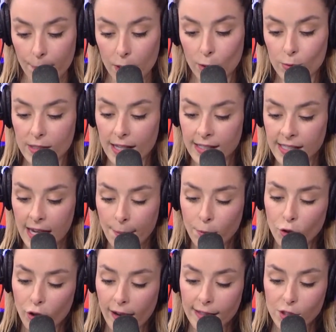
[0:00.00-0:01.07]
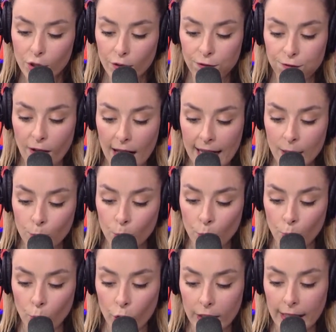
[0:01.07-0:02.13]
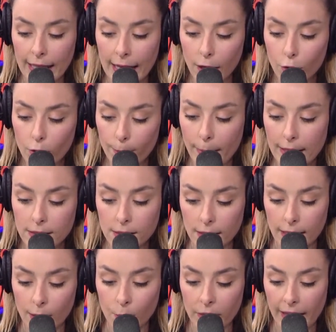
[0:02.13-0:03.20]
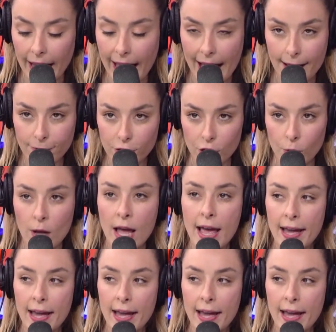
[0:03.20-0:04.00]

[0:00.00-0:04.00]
But you said Democrats are fine with working incrementally when they have to.